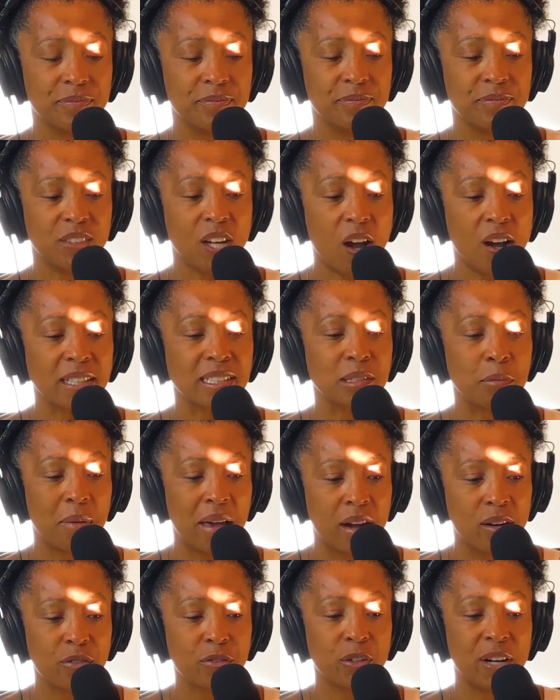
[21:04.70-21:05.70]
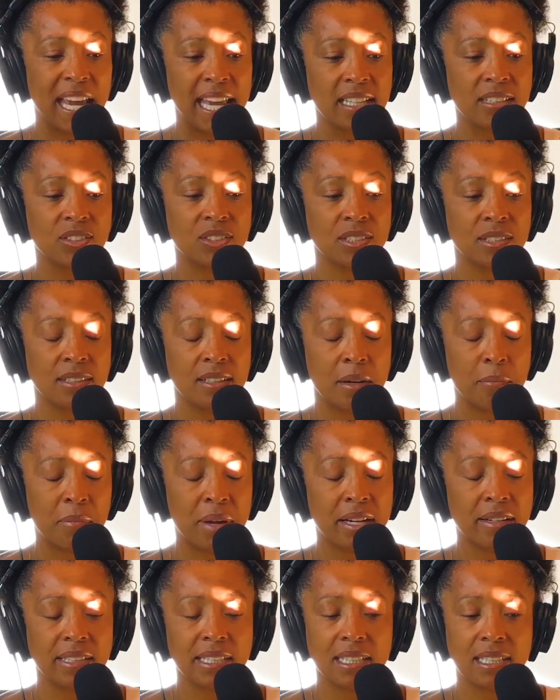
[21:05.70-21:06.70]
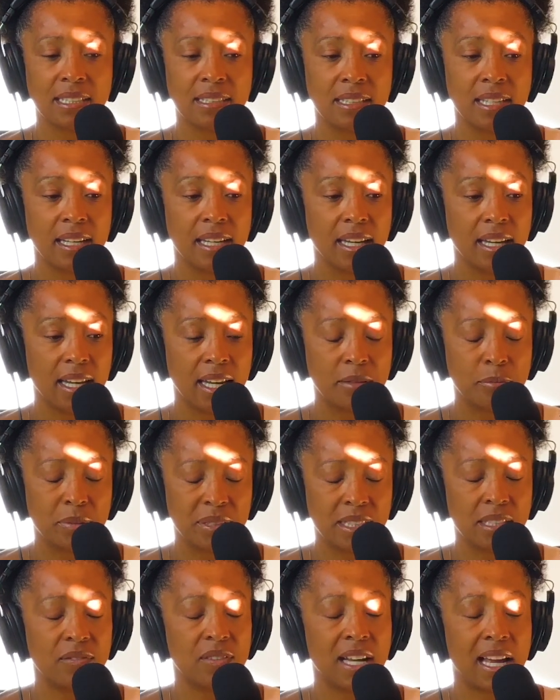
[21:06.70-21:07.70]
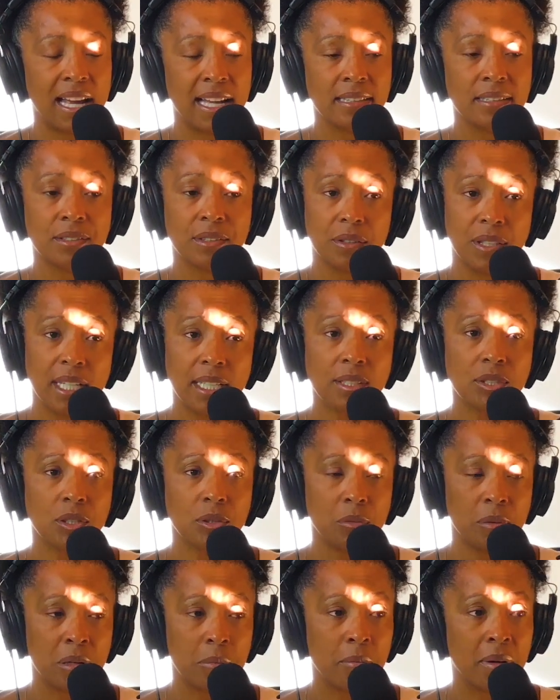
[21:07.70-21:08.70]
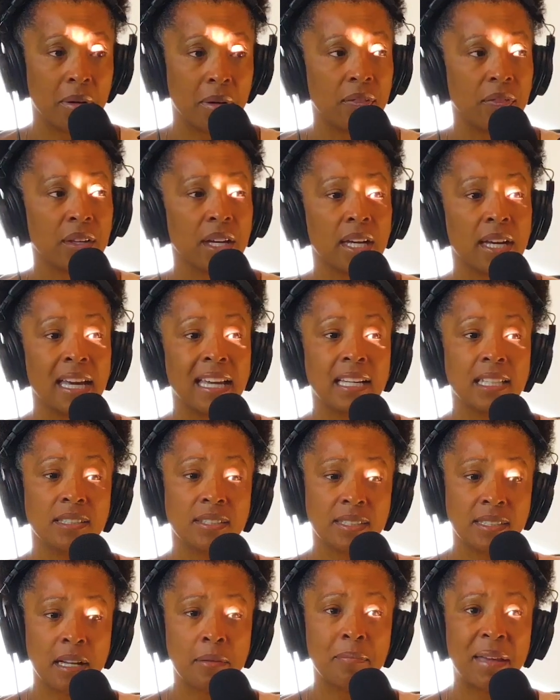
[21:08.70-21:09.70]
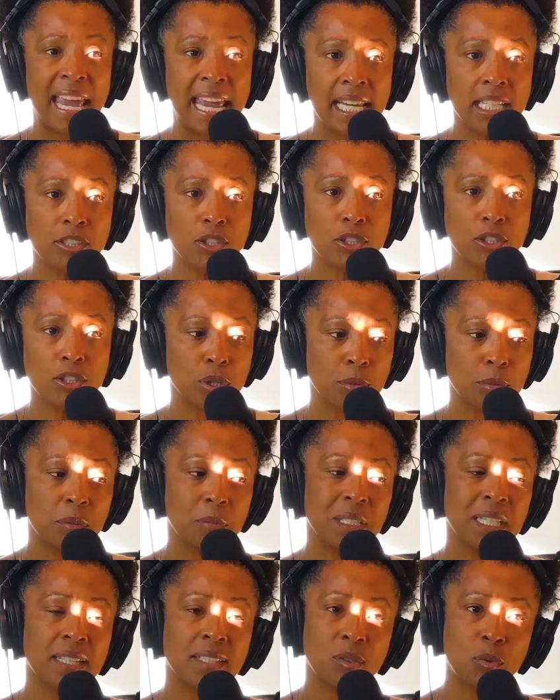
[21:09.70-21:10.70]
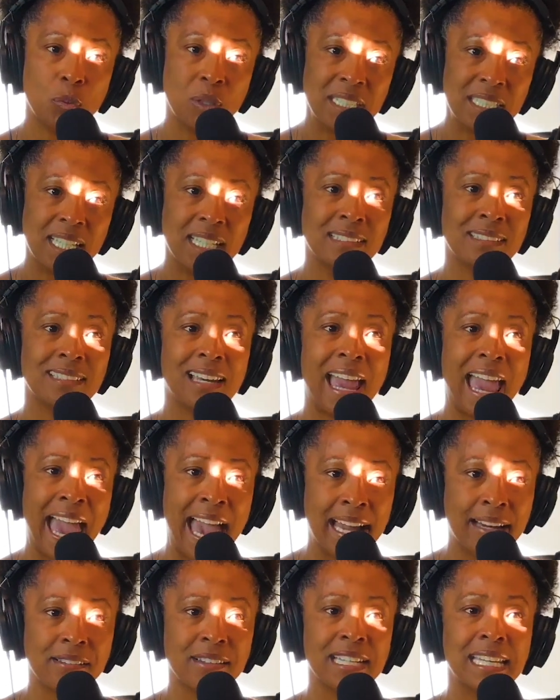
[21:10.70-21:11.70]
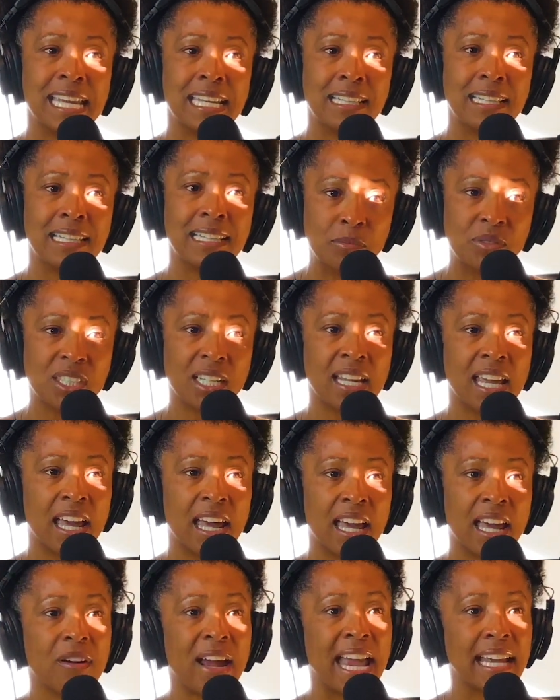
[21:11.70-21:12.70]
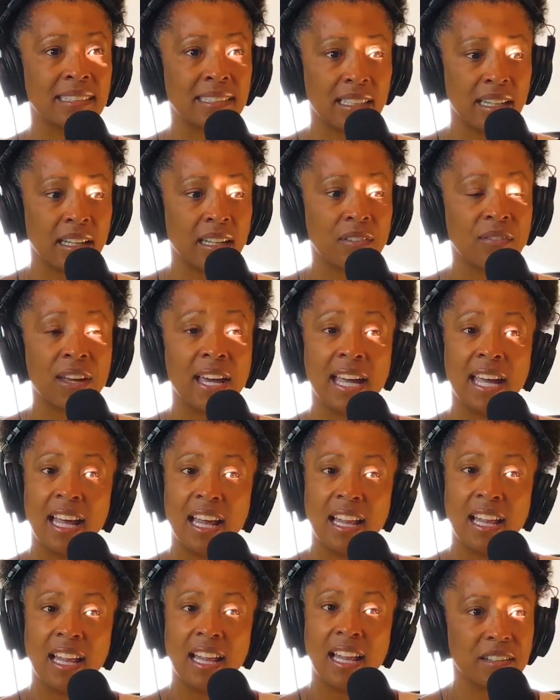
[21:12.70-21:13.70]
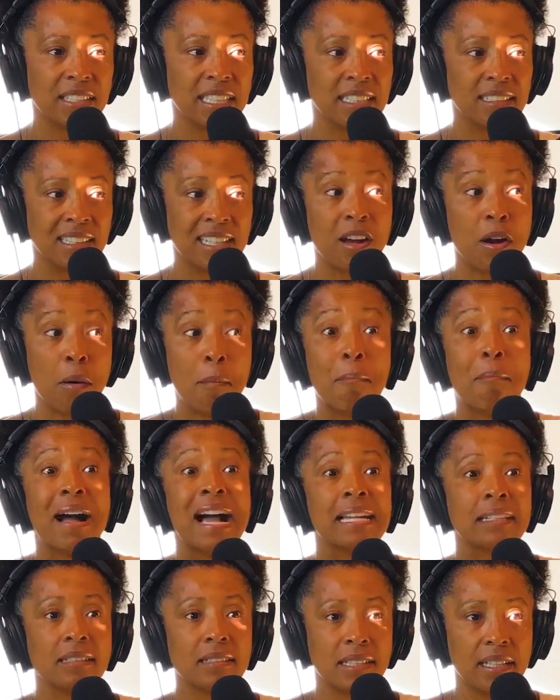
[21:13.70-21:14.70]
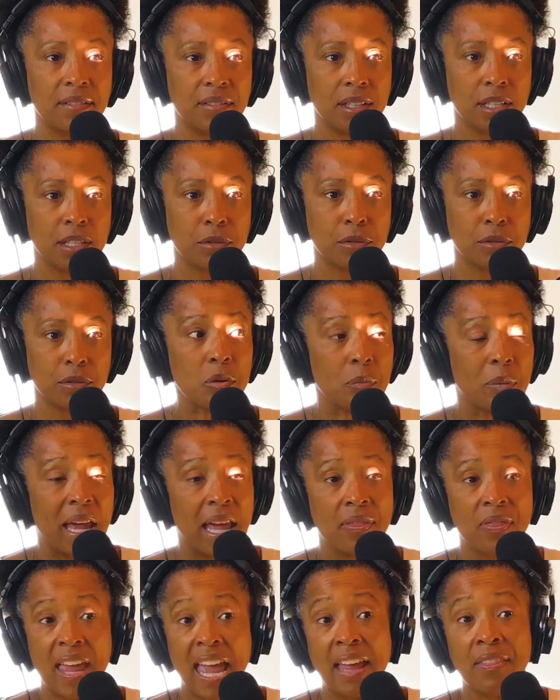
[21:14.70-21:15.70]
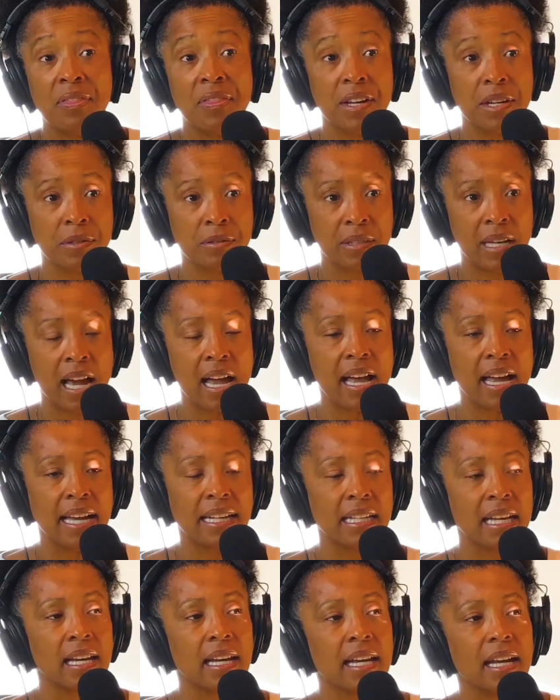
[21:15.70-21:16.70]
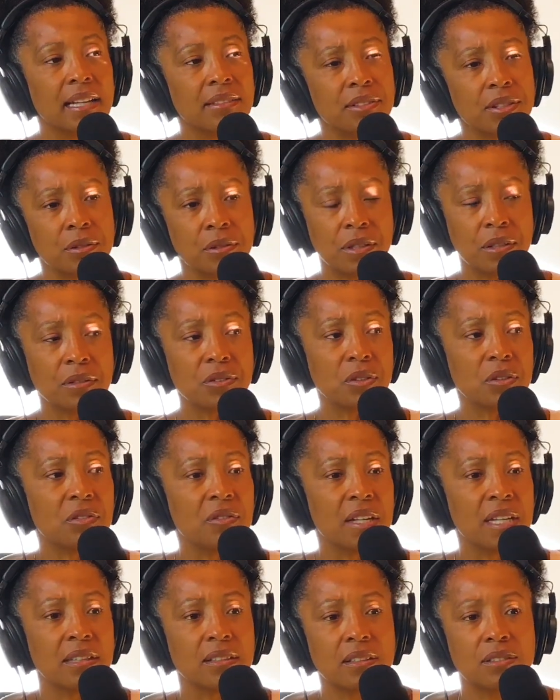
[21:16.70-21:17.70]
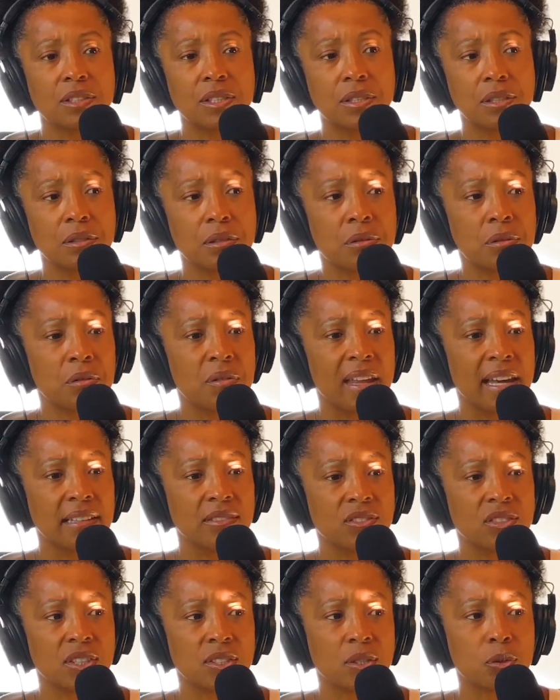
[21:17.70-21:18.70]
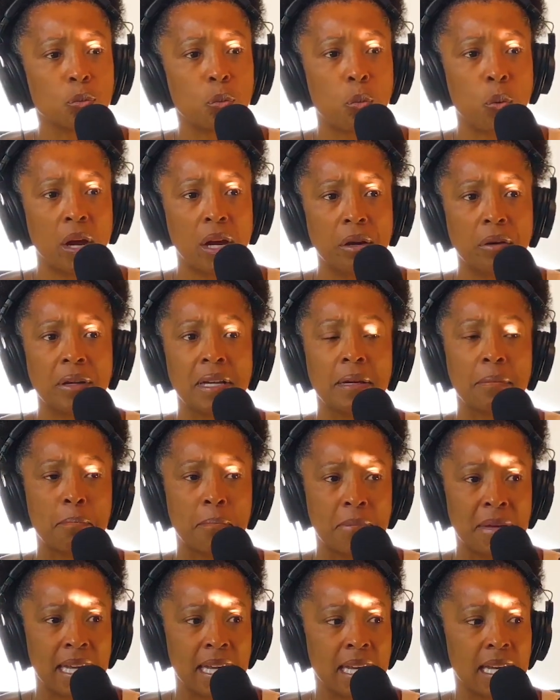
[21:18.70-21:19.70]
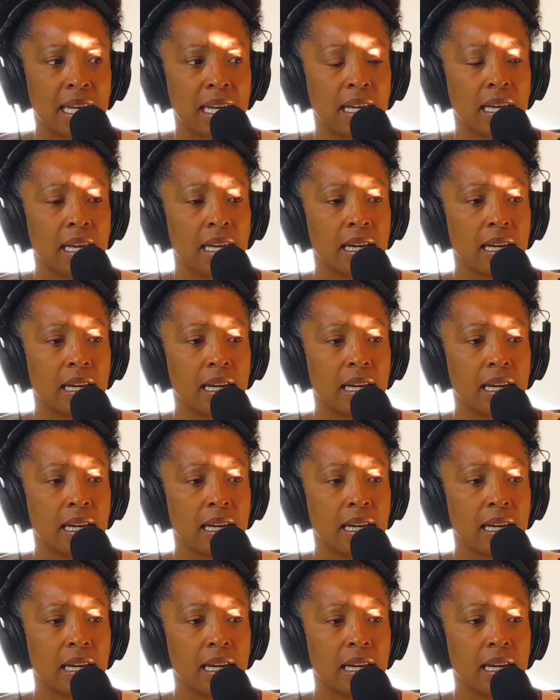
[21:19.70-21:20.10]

talked about for Asian American and Pacific Islander History Month, some Asian groups, because we tend to aggregate them together as if they're a monolithic group, and they're not. And so those are, I think, the two that just worry me